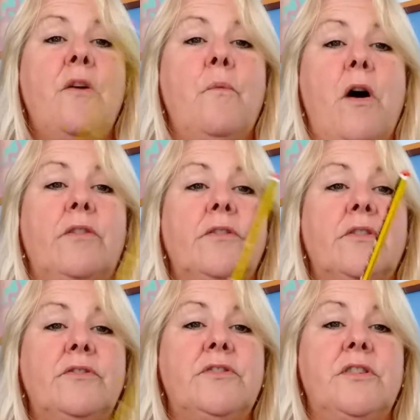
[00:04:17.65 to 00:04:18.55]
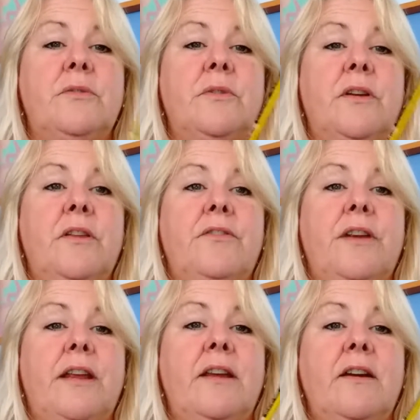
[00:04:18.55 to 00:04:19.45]
1, 2,
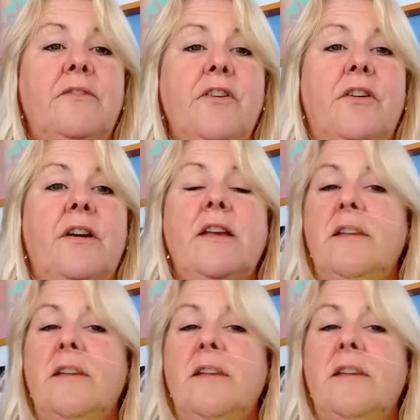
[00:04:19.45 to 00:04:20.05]
3, 4.